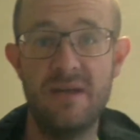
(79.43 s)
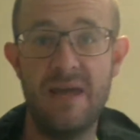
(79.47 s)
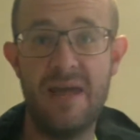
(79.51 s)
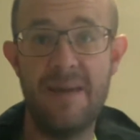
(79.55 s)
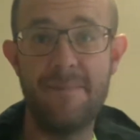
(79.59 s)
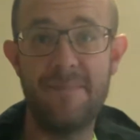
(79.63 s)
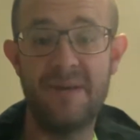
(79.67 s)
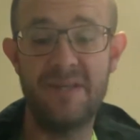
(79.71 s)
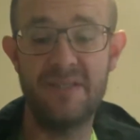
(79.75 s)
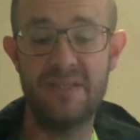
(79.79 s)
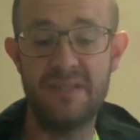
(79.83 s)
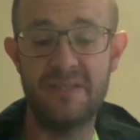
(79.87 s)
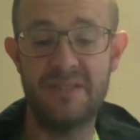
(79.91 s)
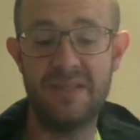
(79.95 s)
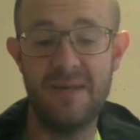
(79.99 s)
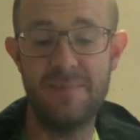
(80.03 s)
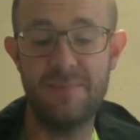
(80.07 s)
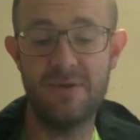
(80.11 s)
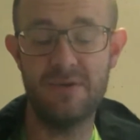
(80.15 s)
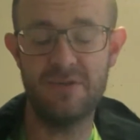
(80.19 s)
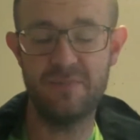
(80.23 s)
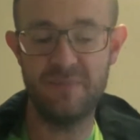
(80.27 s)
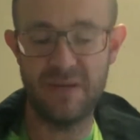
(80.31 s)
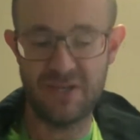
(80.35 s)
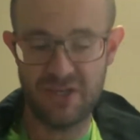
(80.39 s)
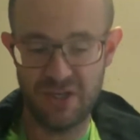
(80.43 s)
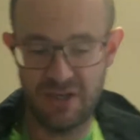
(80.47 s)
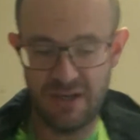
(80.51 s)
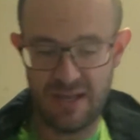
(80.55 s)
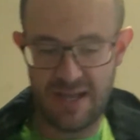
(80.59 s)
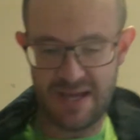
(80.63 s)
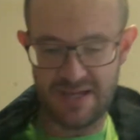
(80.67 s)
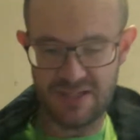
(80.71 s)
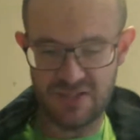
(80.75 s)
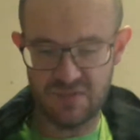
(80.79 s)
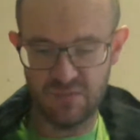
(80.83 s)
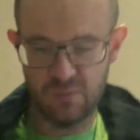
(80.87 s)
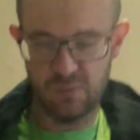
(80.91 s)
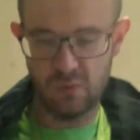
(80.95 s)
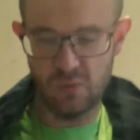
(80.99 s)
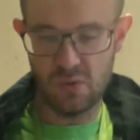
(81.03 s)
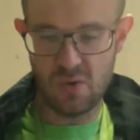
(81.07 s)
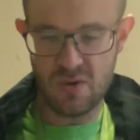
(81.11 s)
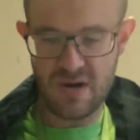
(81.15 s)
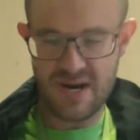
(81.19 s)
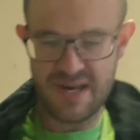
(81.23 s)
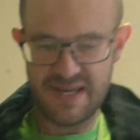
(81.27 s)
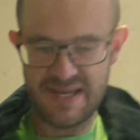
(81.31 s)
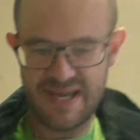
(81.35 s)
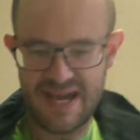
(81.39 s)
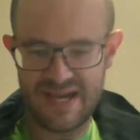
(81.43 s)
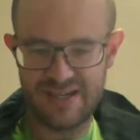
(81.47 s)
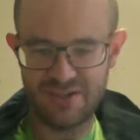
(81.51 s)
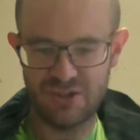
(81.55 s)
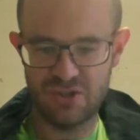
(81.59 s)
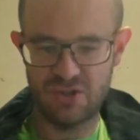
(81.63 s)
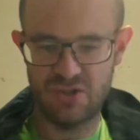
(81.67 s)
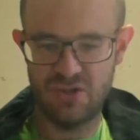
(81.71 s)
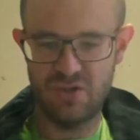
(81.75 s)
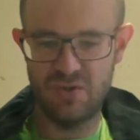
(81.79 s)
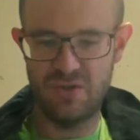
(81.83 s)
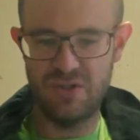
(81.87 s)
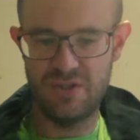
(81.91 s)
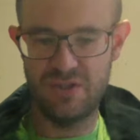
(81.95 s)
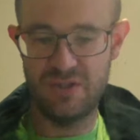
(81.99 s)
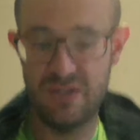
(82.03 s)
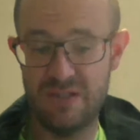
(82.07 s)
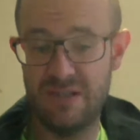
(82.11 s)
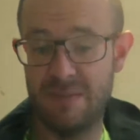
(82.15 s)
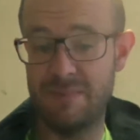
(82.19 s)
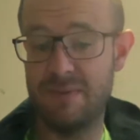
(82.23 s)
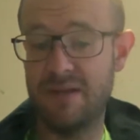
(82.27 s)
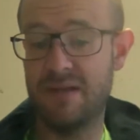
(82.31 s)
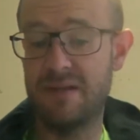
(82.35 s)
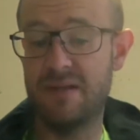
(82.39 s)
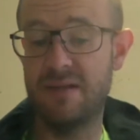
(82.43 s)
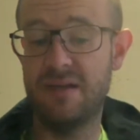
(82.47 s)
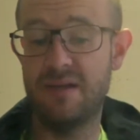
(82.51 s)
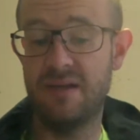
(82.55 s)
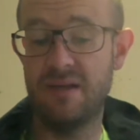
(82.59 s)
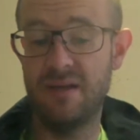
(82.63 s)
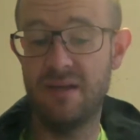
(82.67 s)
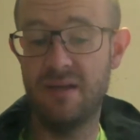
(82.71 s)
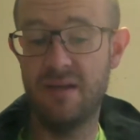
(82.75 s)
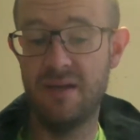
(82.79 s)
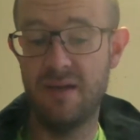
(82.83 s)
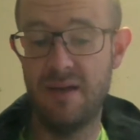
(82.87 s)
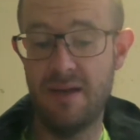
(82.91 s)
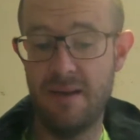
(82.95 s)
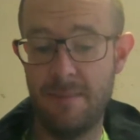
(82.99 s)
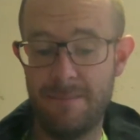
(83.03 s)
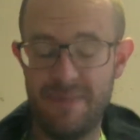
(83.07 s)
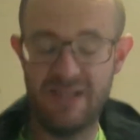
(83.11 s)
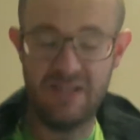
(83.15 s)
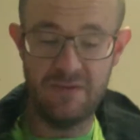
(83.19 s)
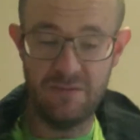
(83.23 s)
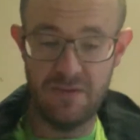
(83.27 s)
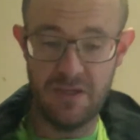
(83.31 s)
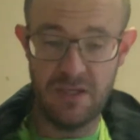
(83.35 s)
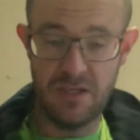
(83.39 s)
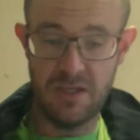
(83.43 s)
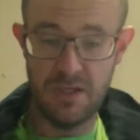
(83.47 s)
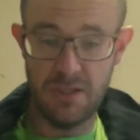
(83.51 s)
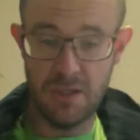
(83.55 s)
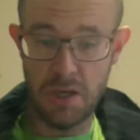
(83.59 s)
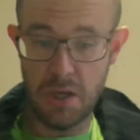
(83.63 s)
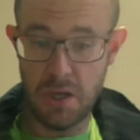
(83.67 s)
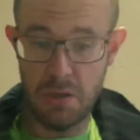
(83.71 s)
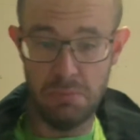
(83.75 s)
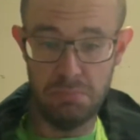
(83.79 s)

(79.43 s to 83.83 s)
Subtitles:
Embassy Summer specialized for young students, typically between